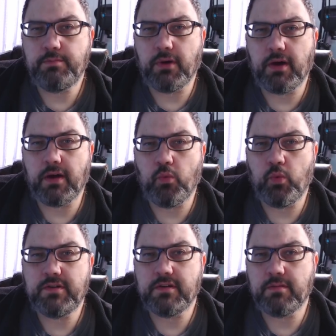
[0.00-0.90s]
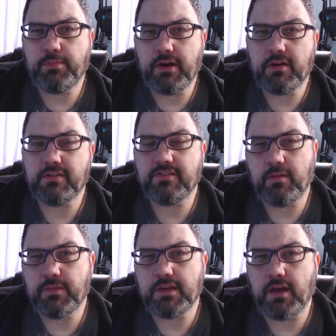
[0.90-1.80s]
but when you compare it to
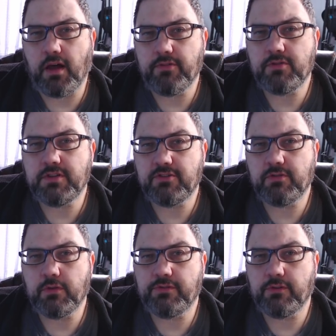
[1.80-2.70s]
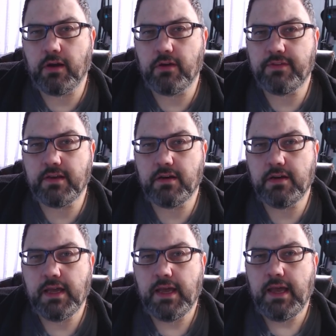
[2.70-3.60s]
some of the other distros that are out there.